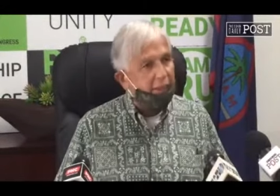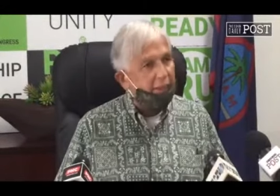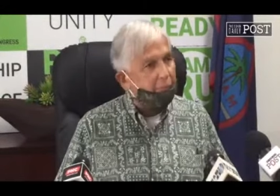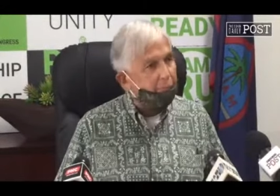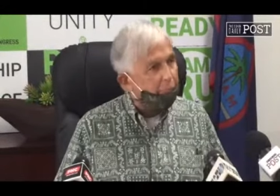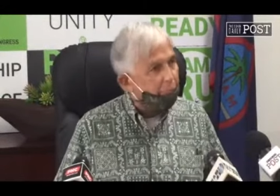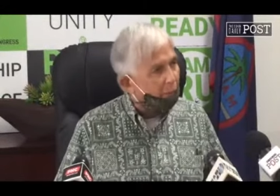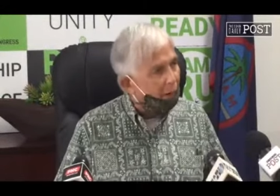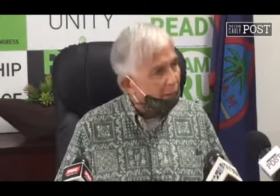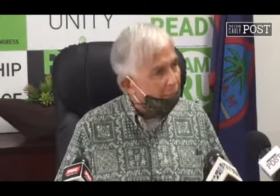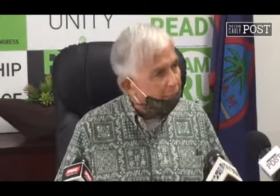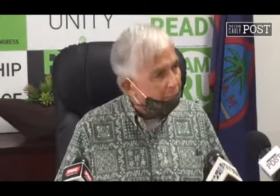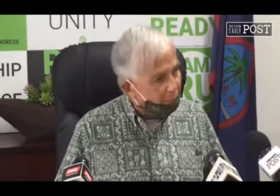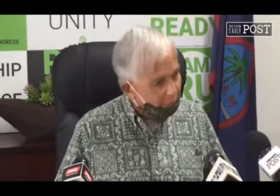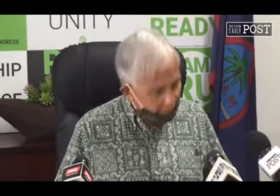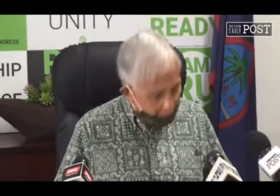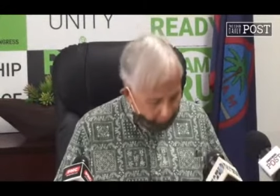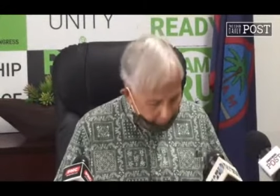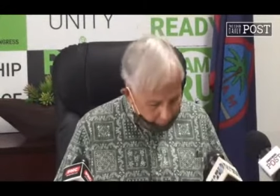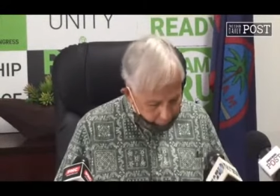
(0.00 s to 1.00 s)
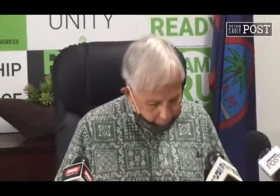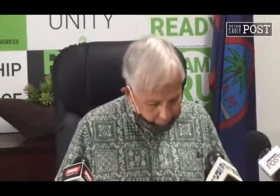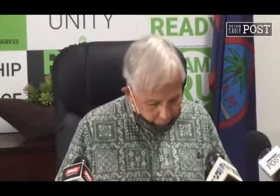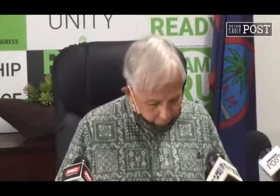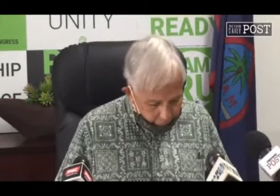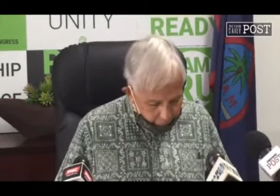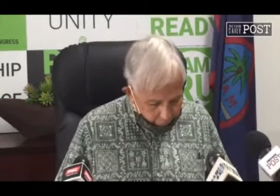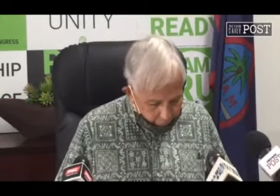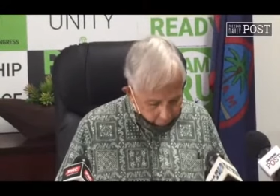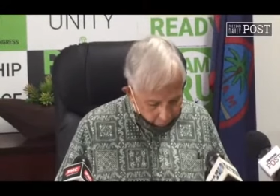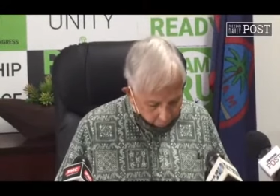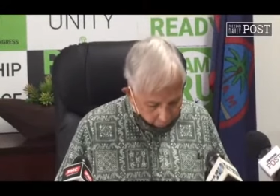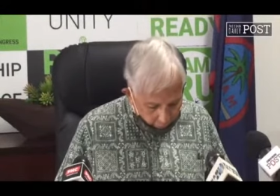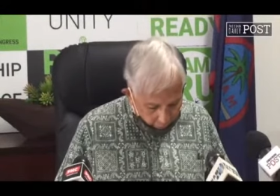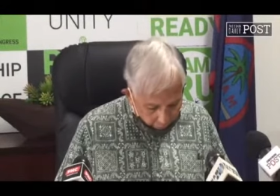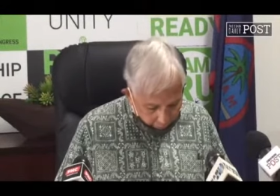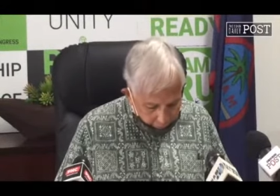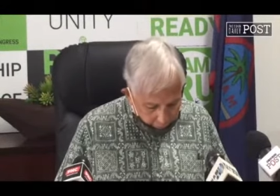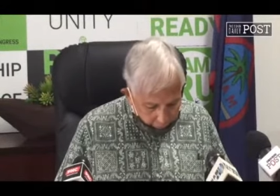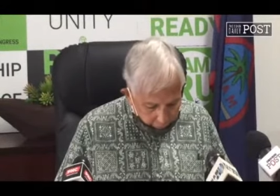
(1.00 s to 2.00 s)
improper campaign
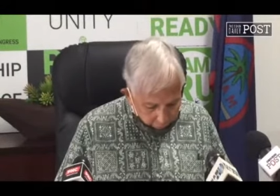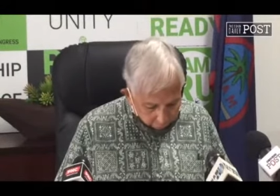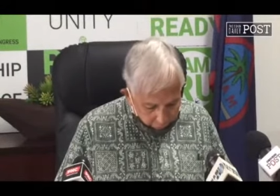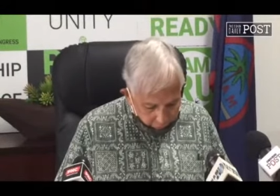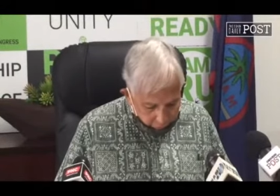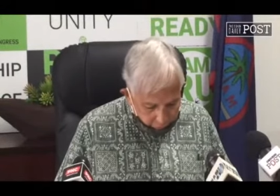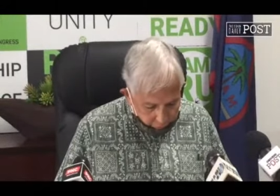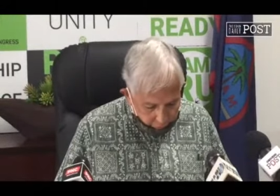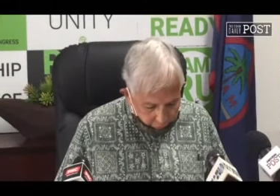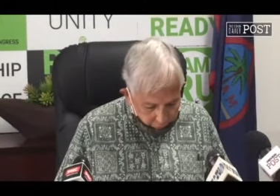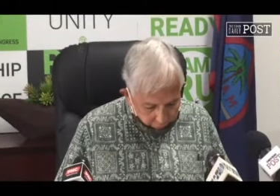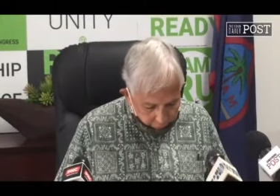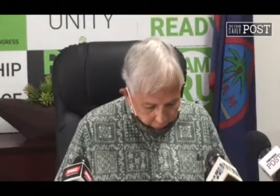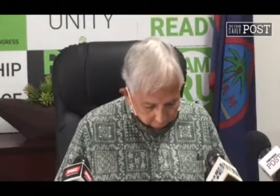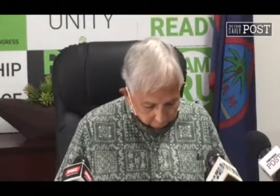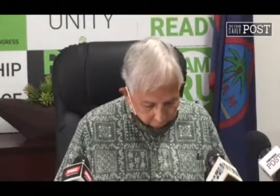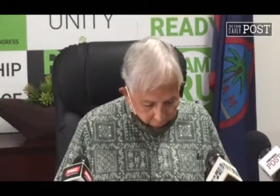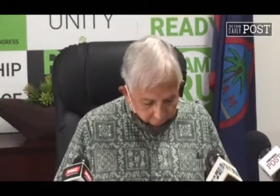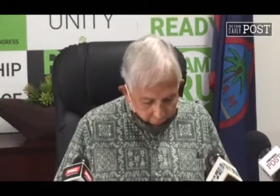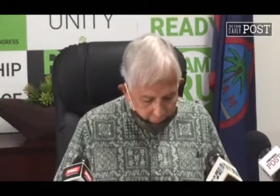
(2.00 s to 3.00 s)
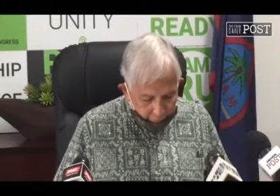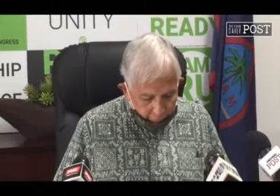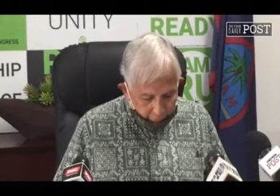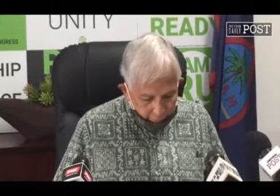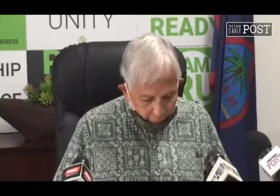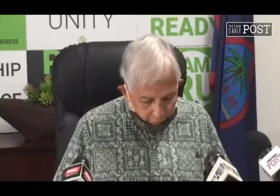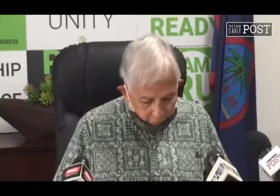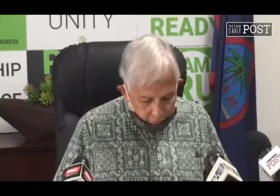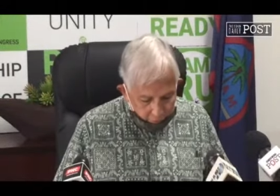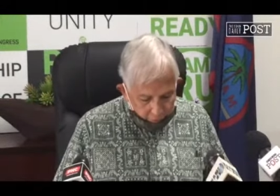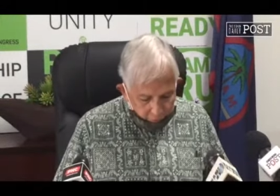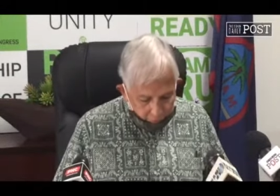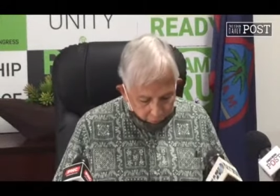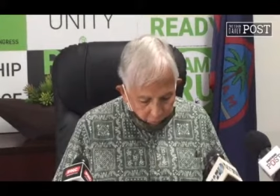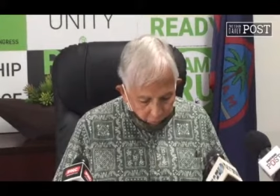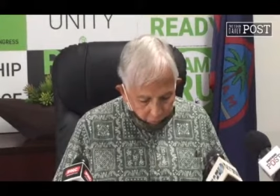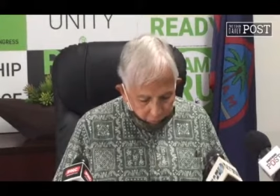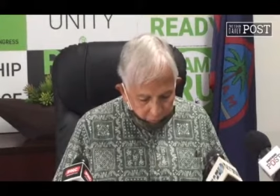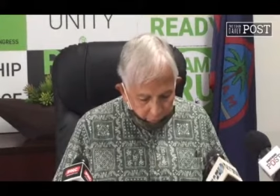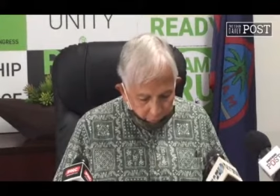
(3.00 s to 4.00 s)
contributions, filed
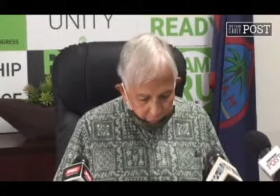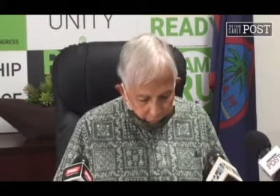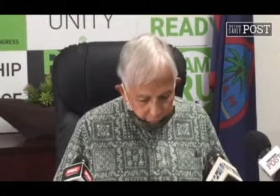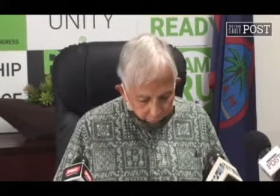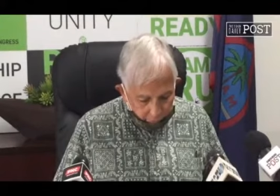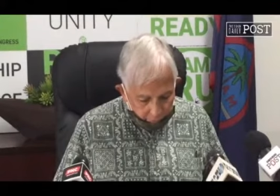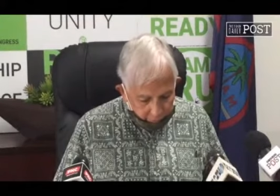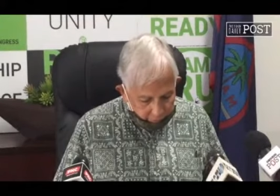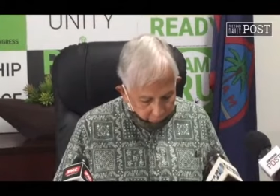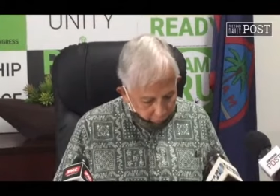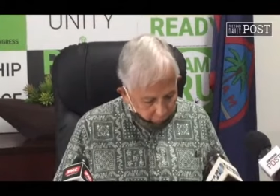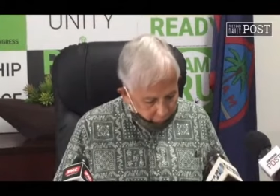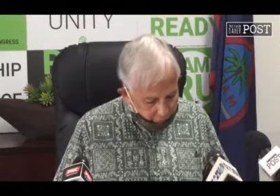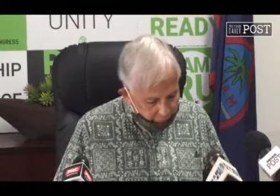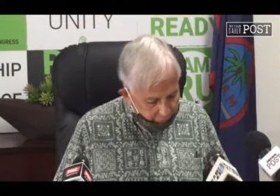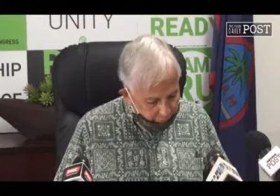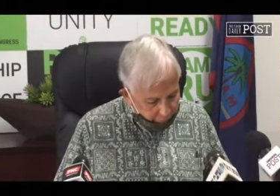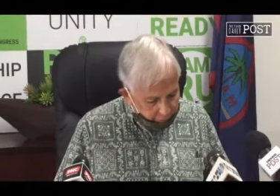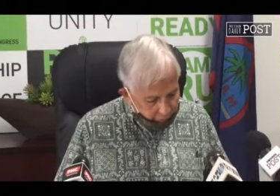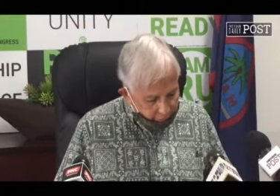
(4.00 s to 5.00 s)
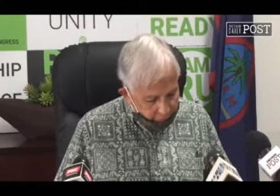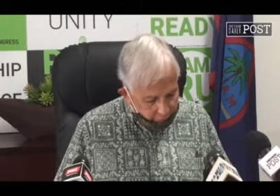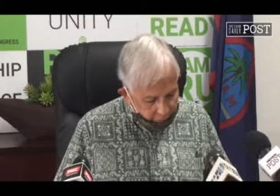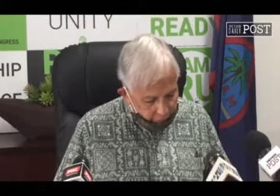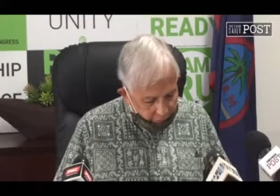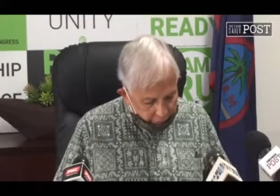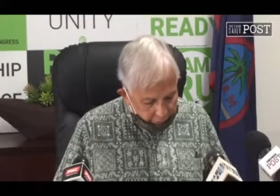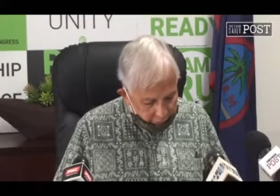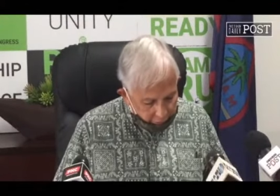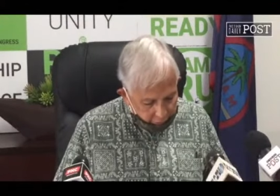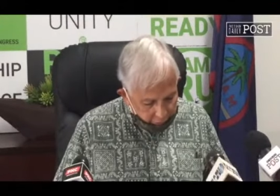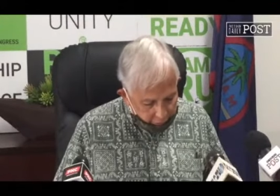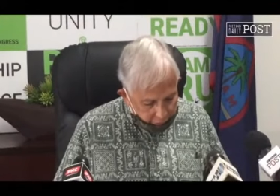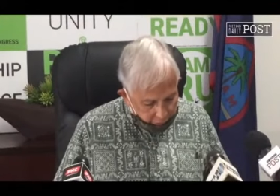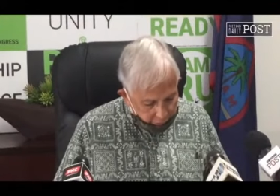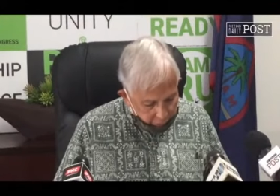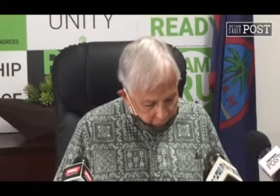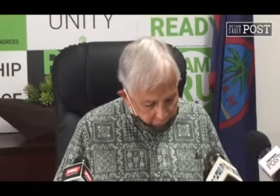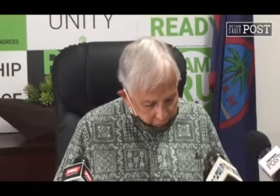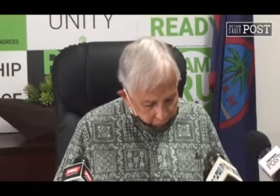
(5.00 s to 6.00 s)
false reports with the Federal Election
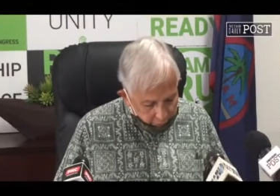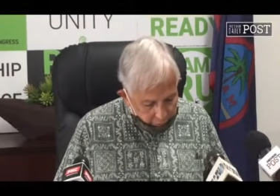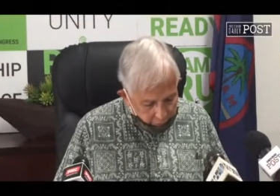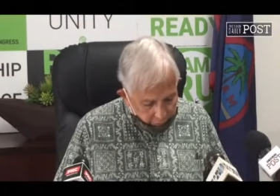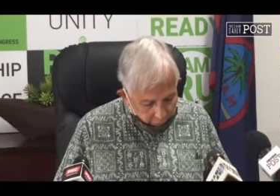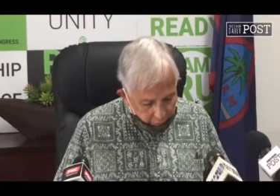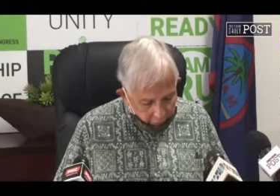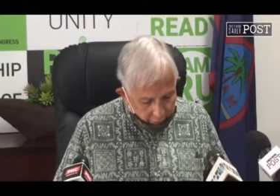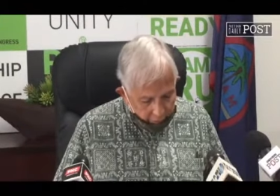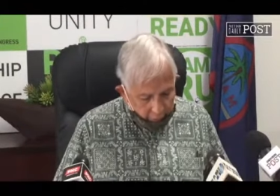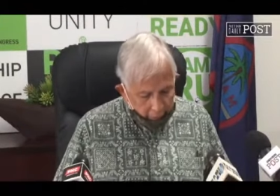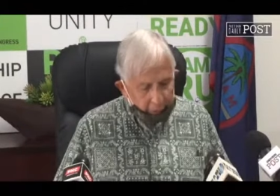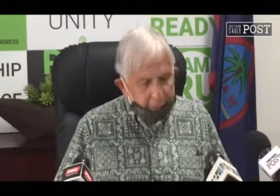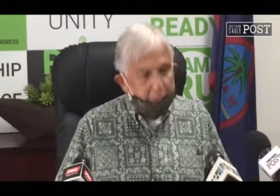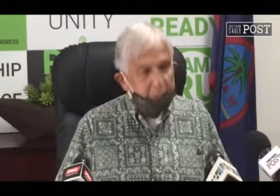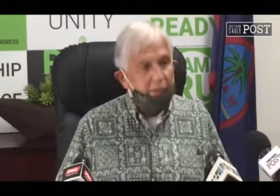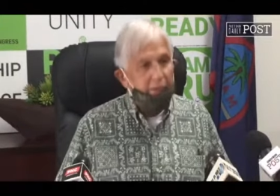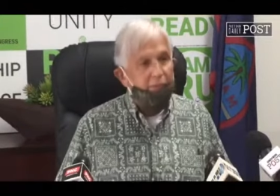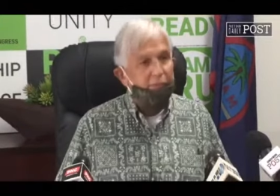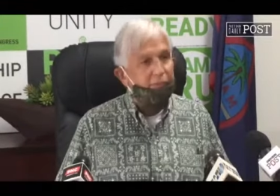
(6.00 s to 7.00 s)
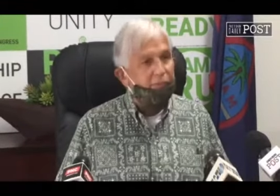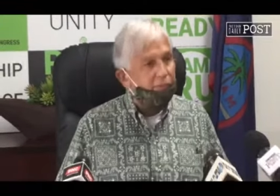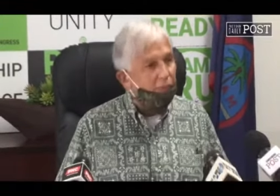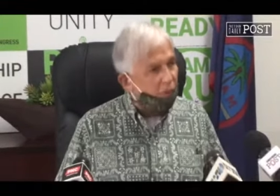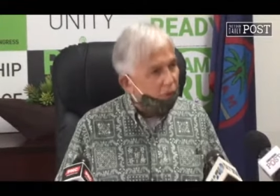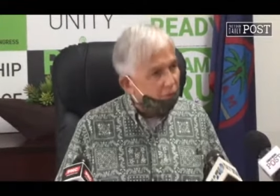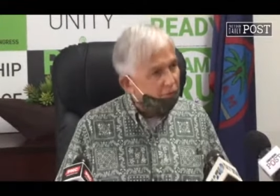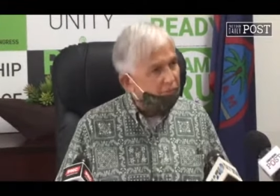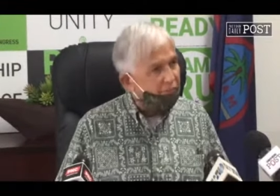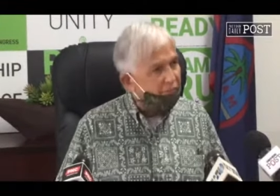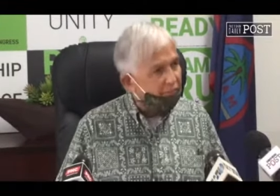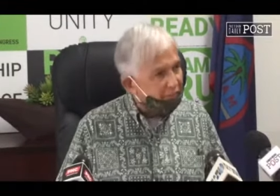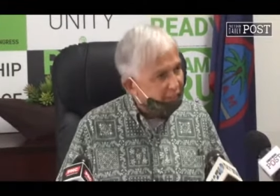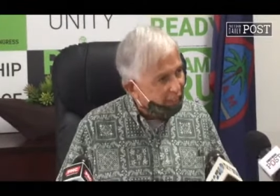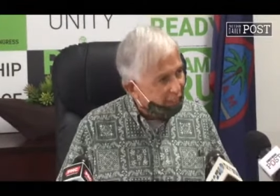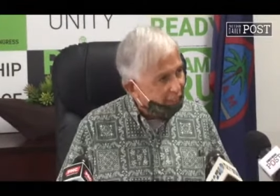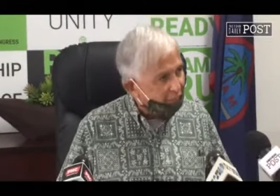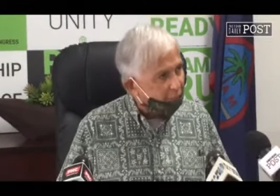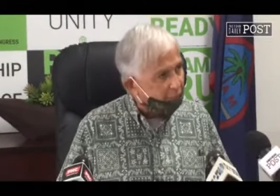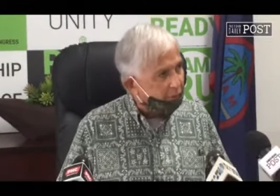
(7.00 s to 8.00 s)
Commission, and made false
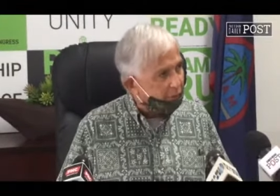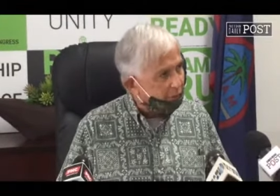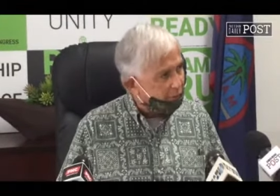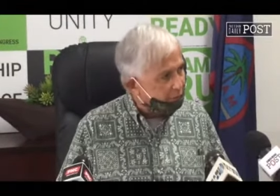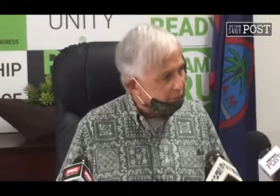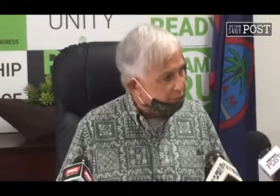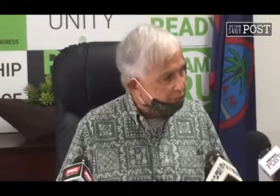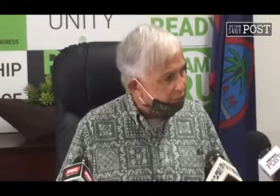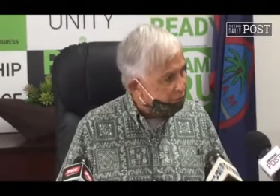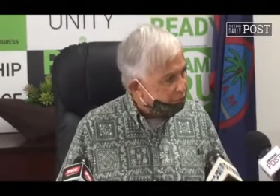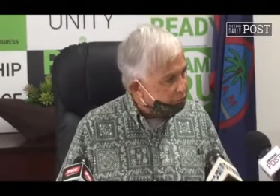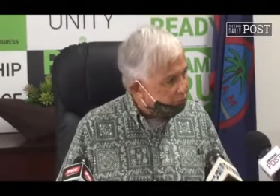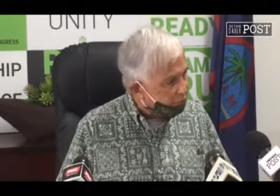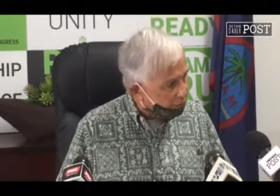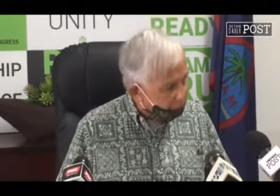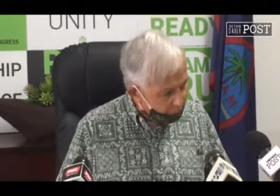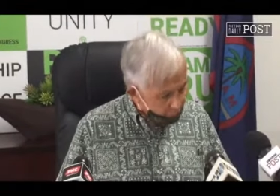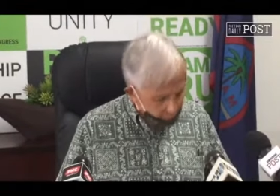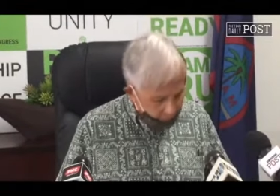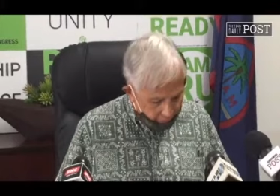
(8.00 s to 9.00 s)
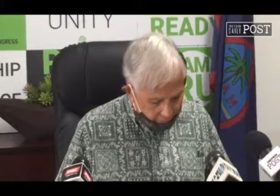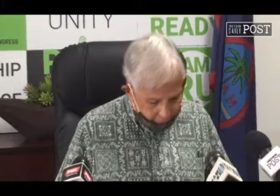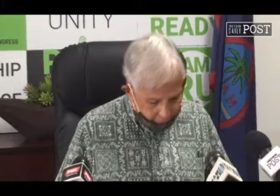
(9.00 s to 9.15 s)
statements to government